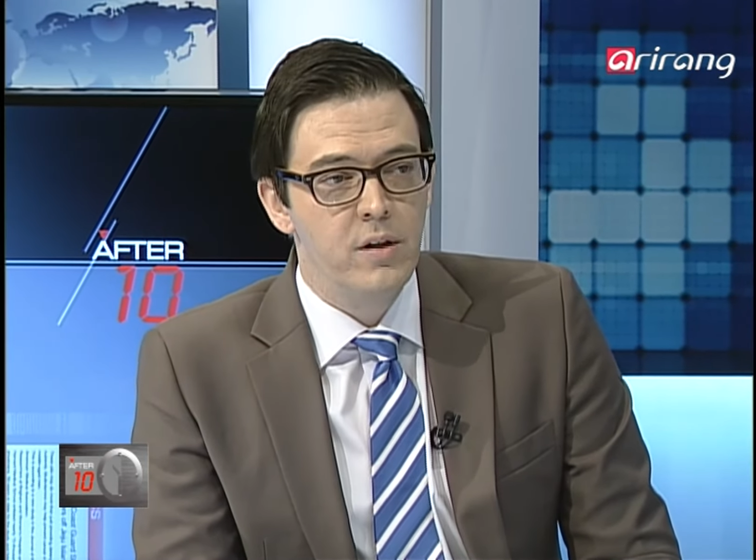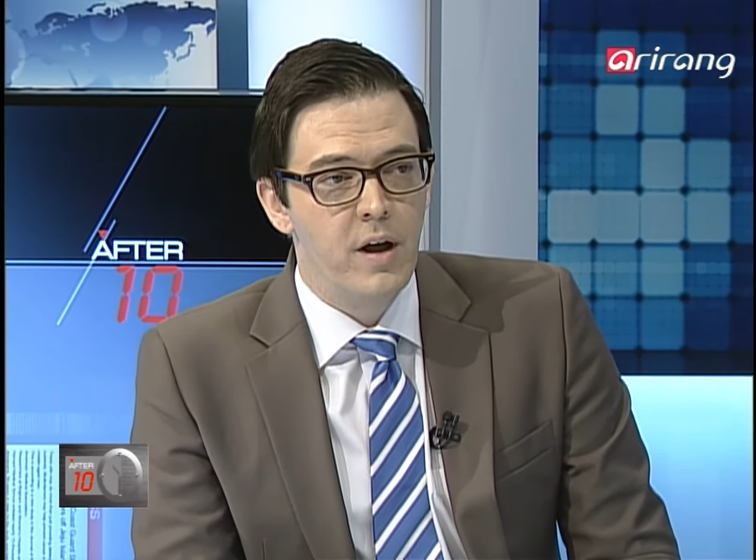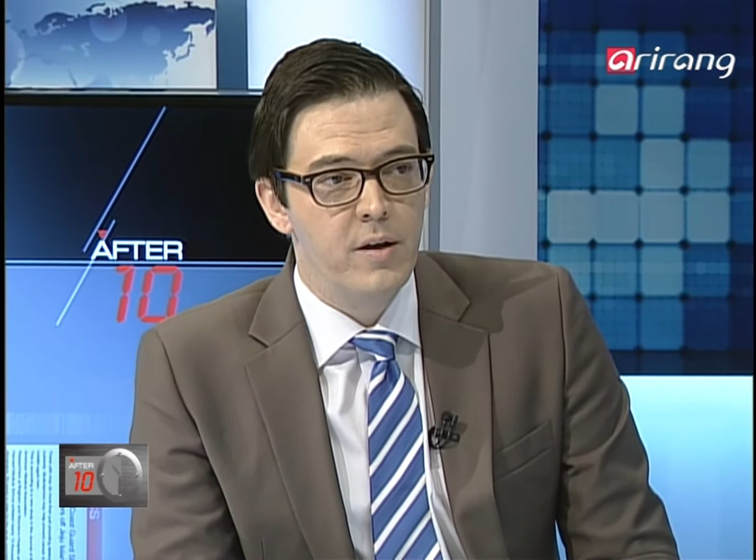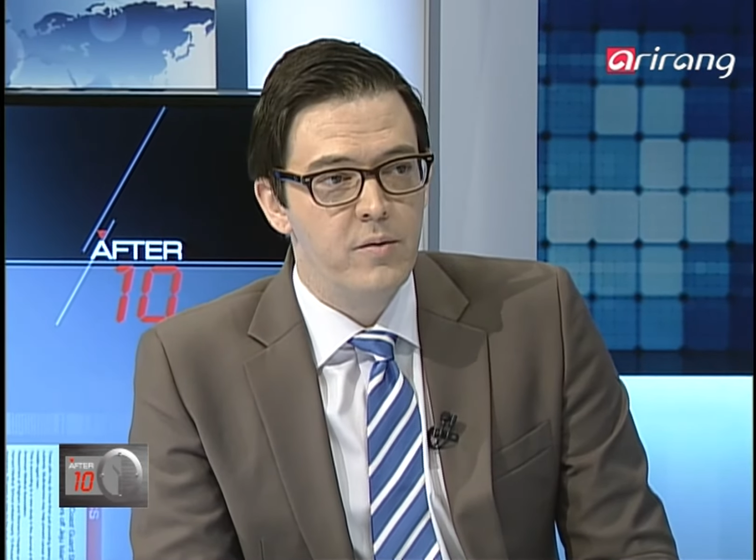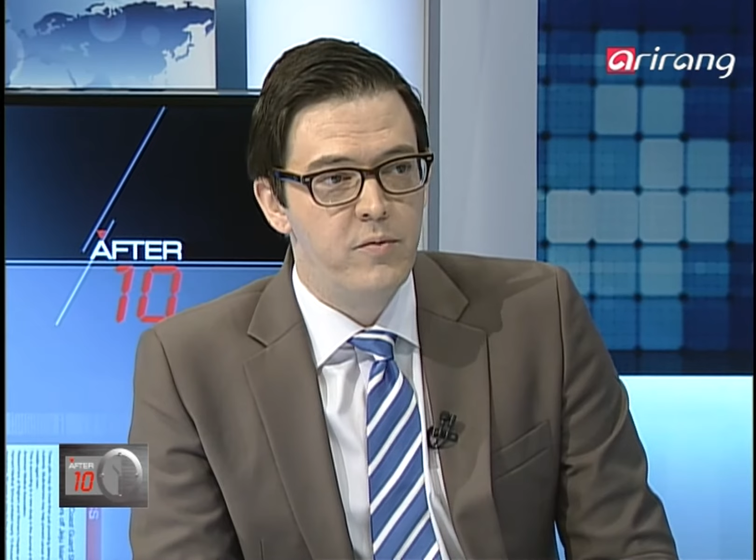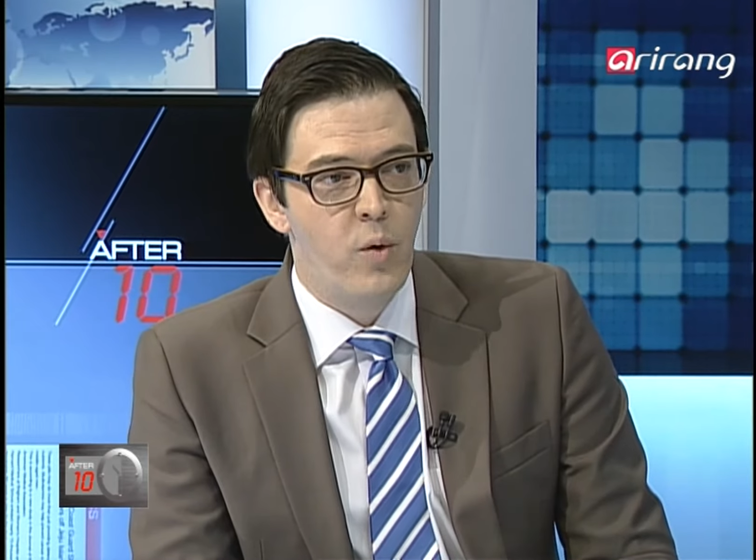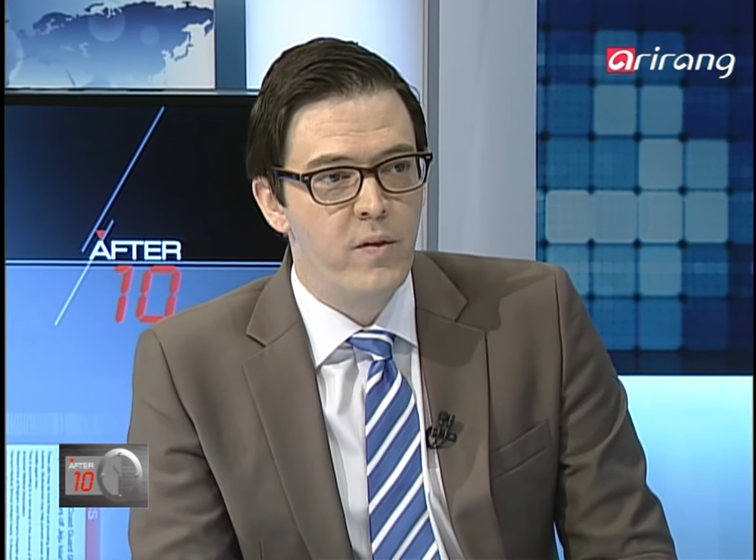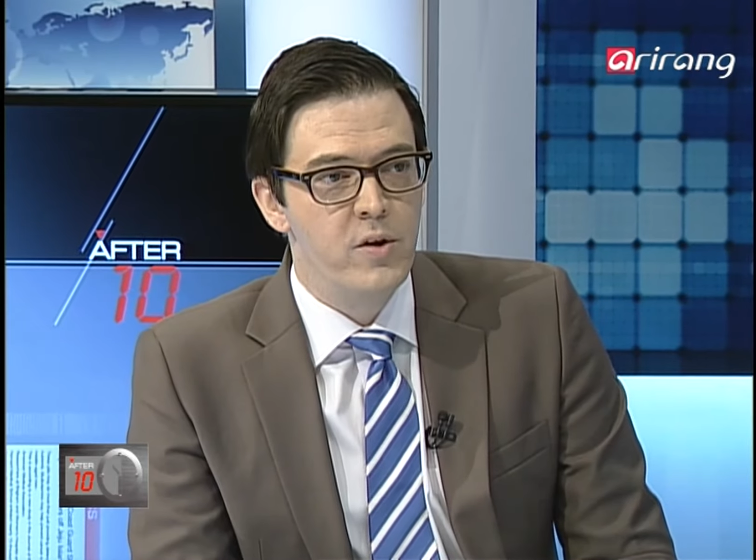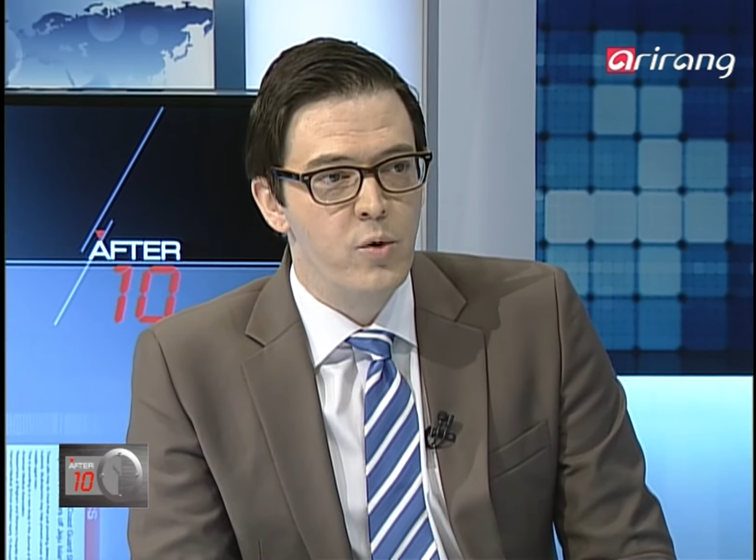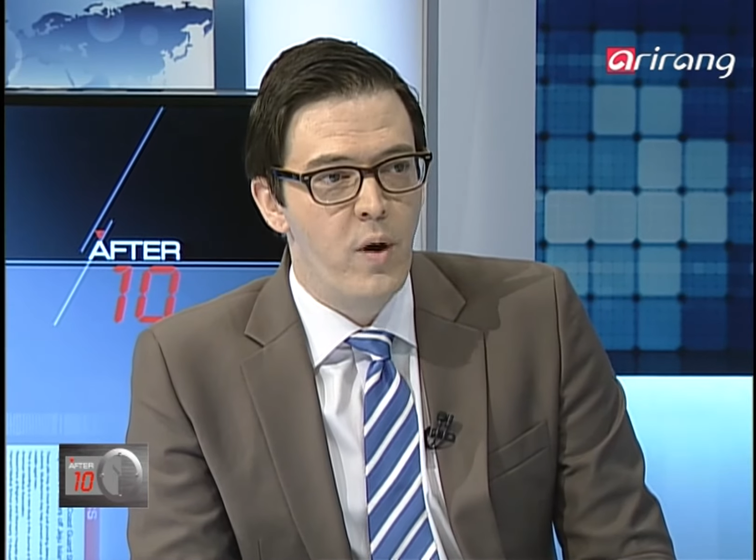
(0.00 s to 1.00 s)
like for
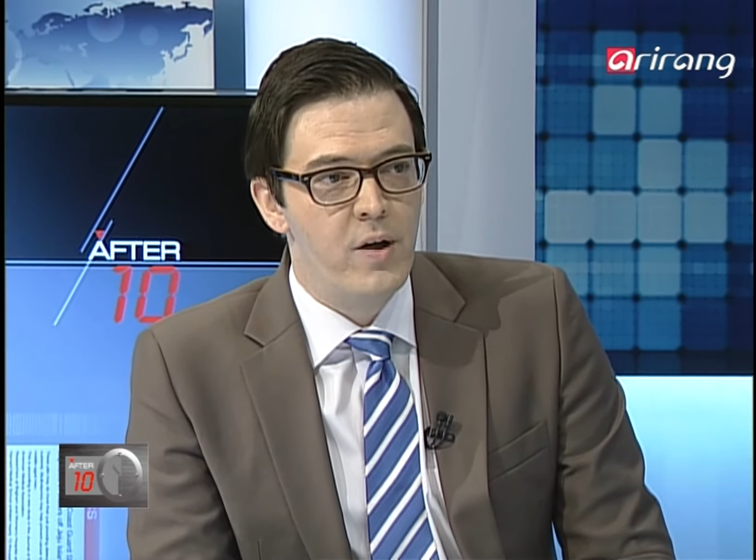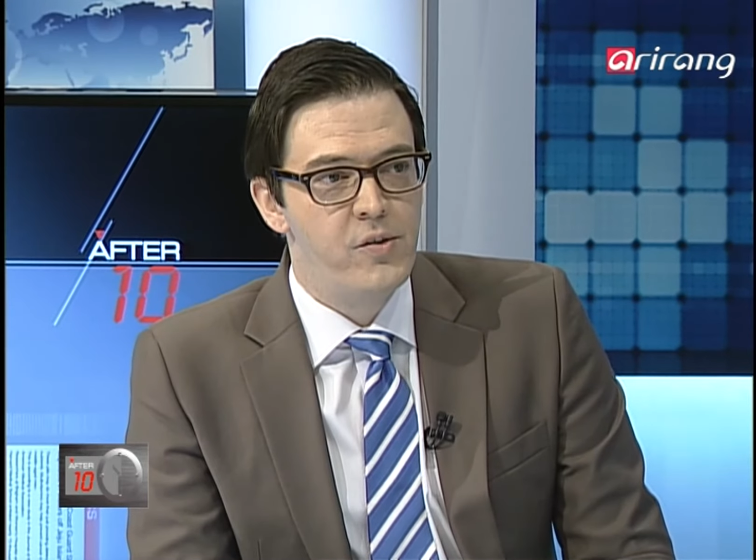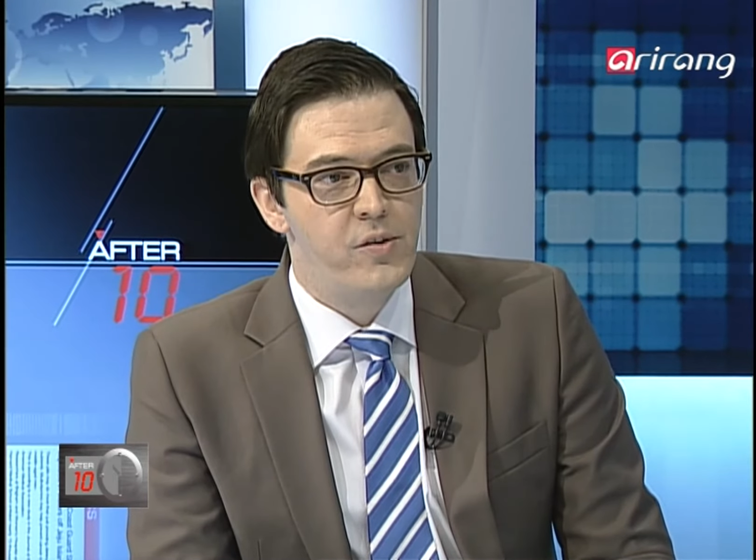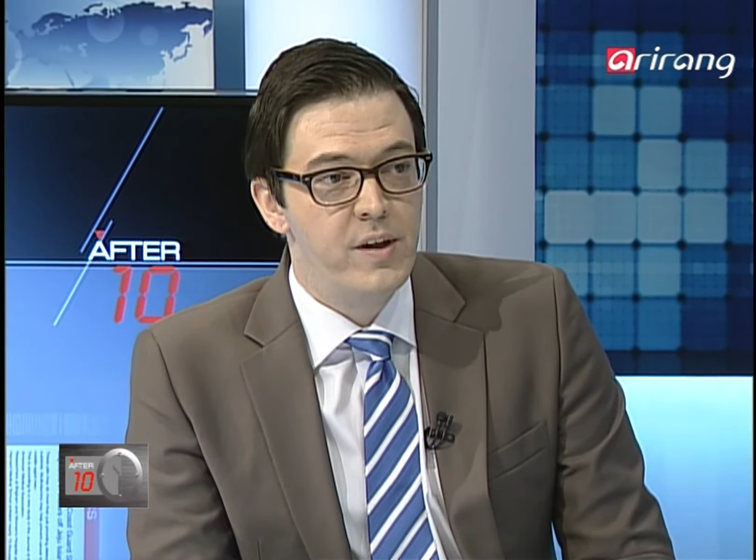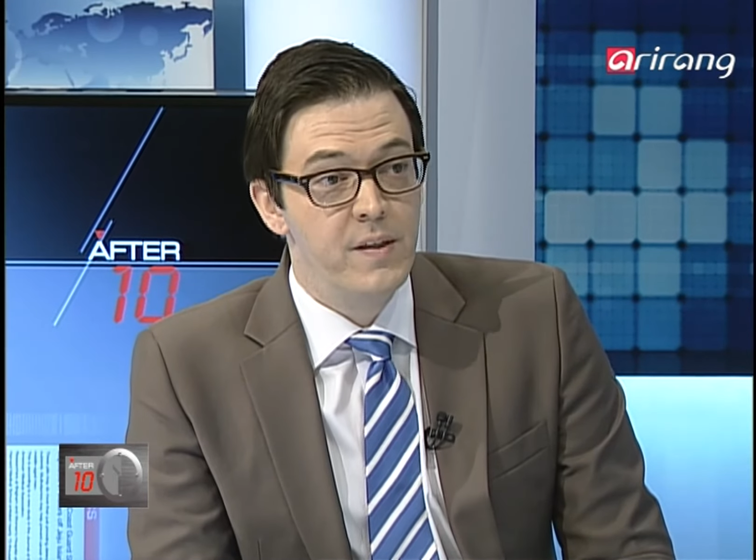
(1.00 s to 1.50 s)
the U.S.